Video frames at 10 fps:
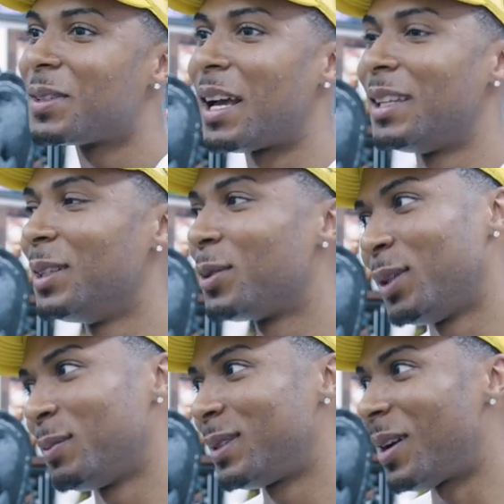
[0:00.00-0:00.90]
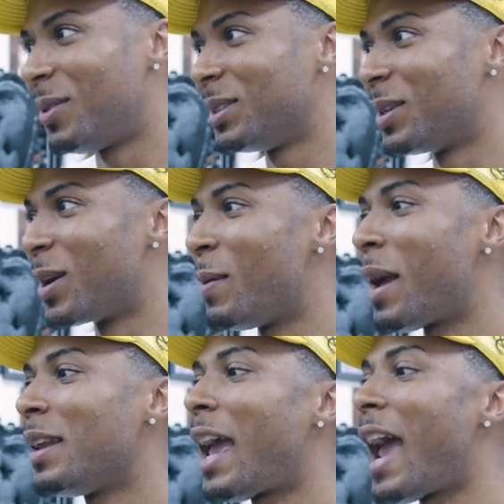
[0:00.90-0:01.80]
Got a little Crip song that's gonna come
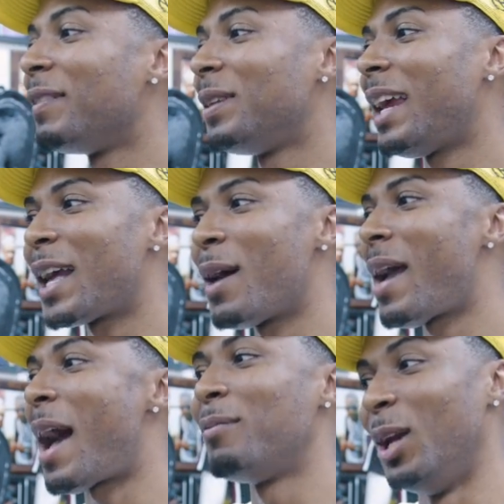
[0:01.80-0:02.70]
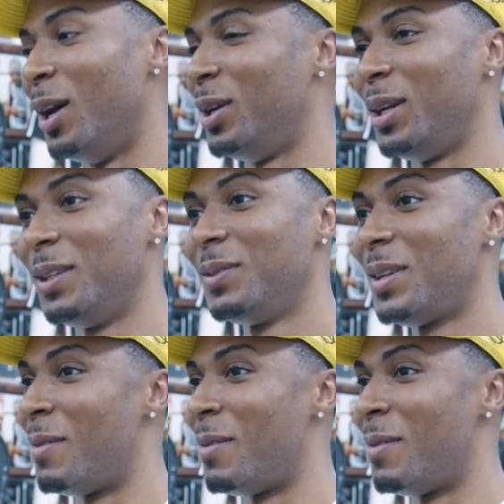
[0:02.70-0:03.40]
out. Now after that come out, I'm done.